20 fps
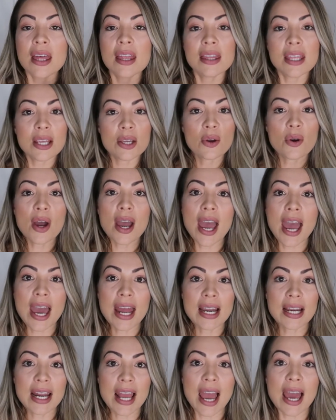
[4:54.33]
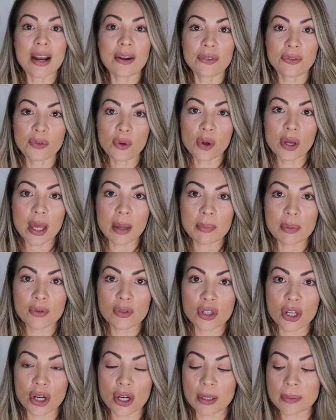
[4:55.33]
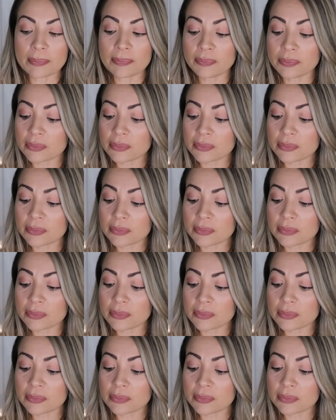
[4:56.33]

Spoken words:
then go ahead and add a full cup of sugar.